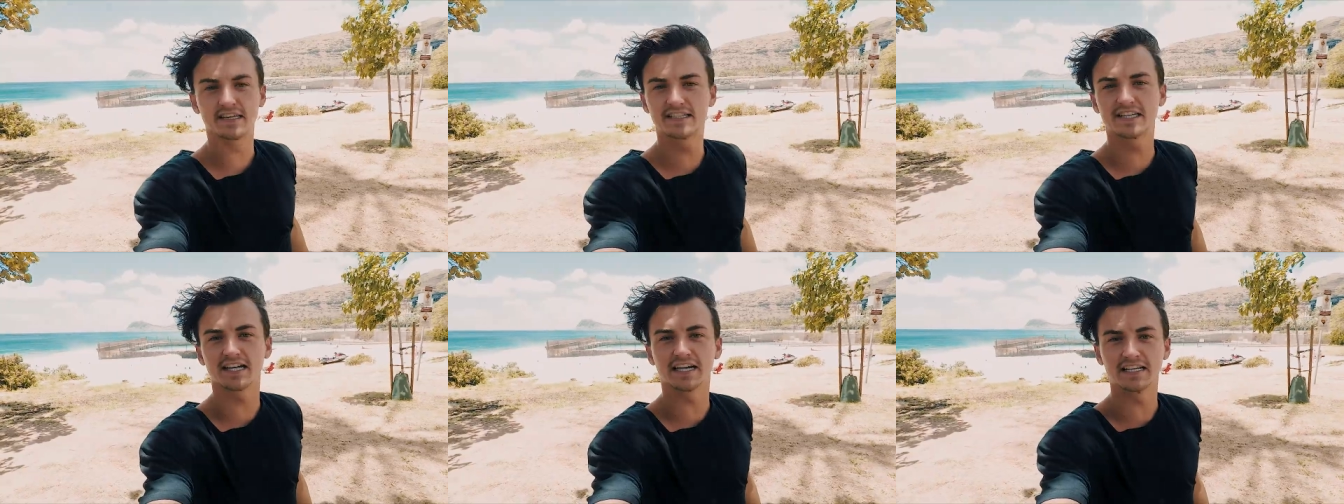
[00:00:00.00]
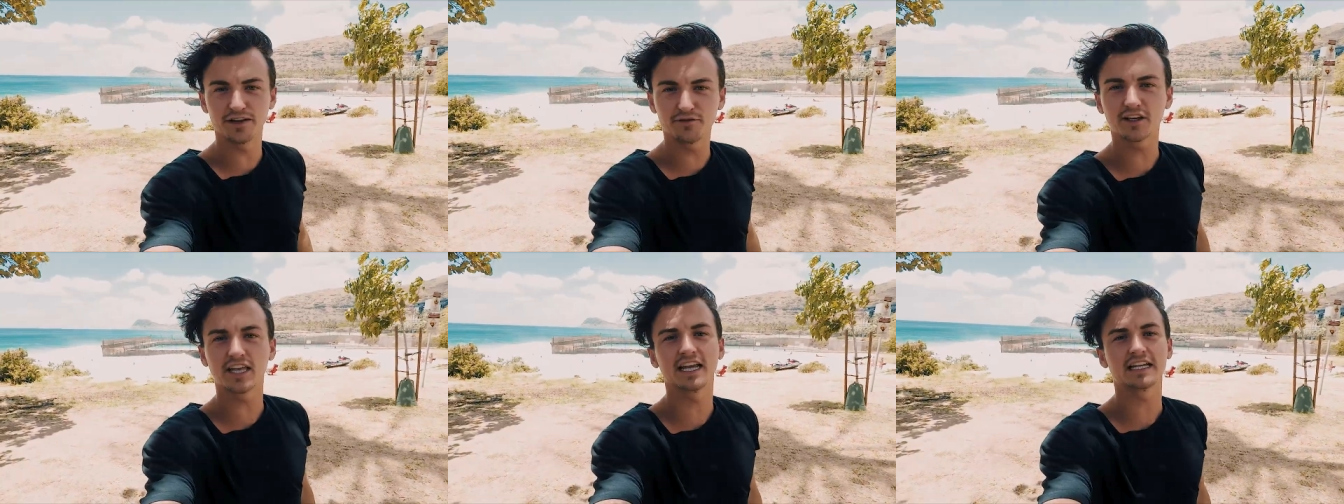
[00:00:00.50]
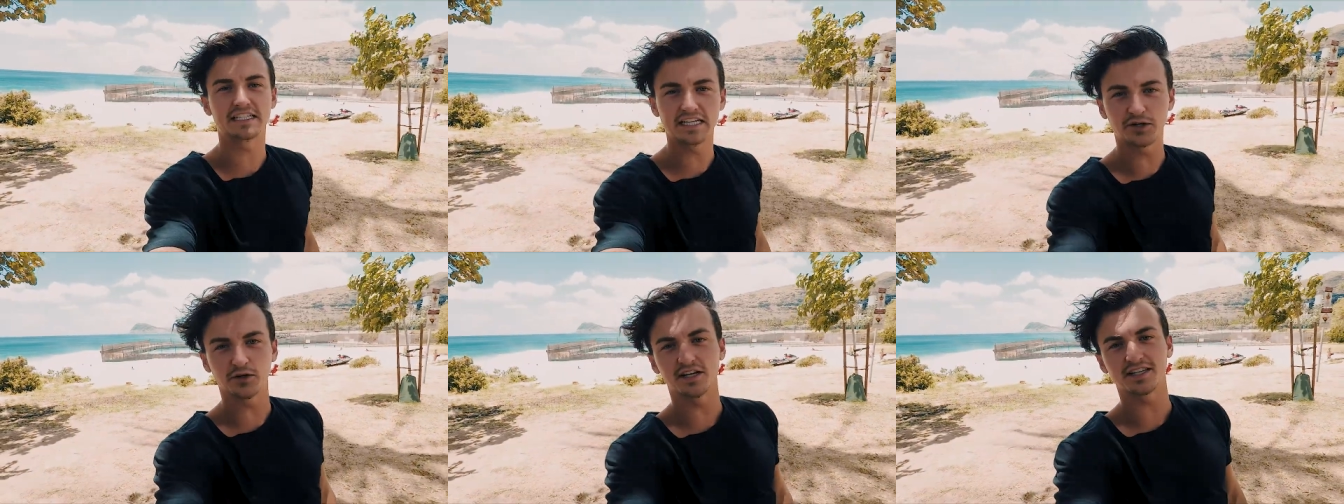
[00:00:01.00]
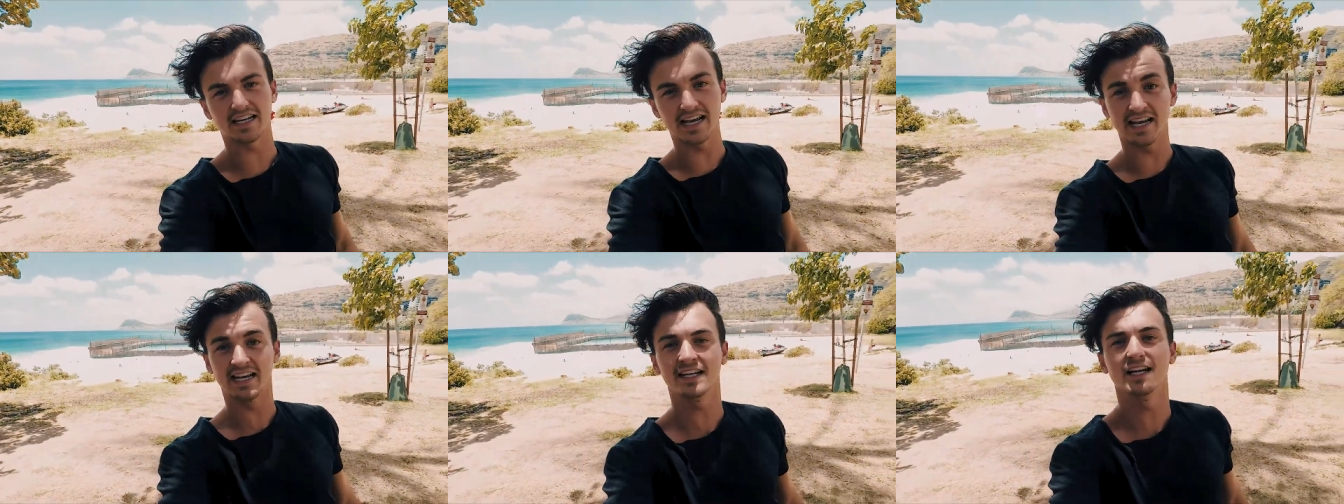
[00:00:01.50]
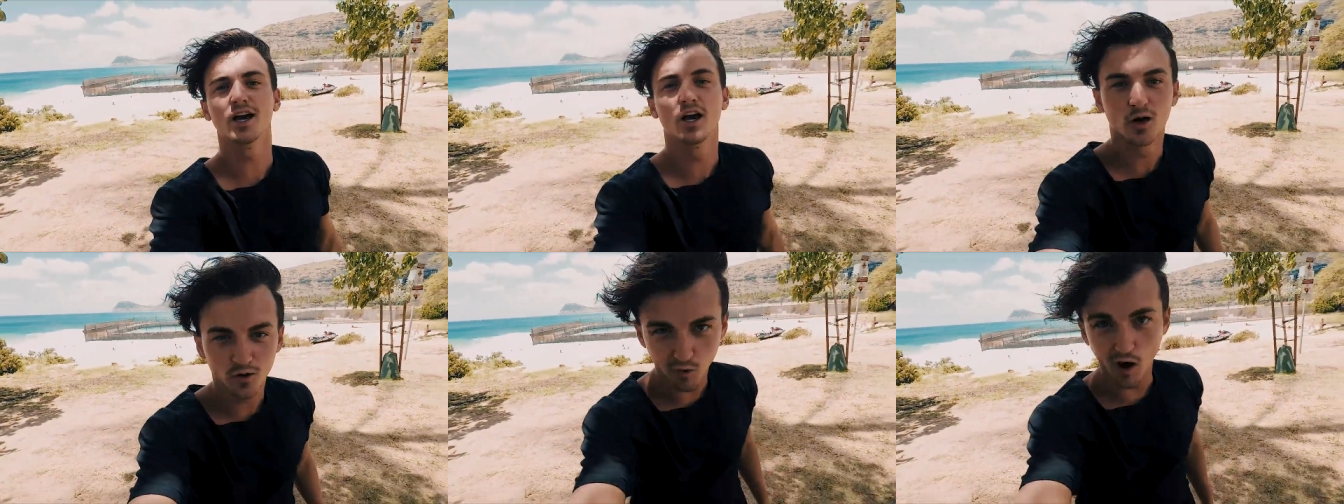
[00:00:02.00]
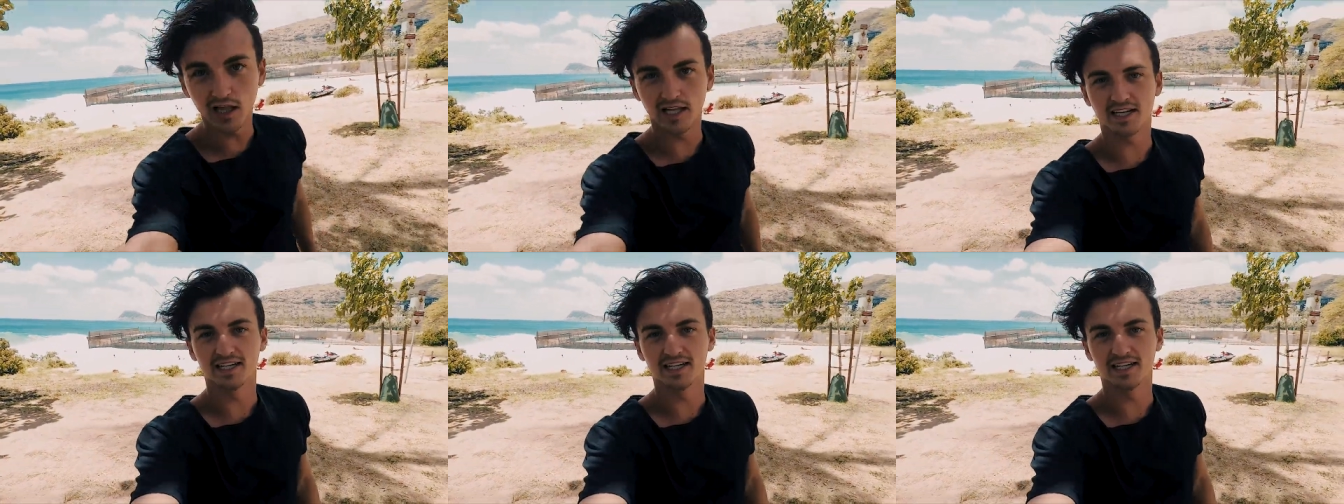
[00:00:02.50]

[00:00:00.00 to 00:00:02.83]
a significant decrease in quality.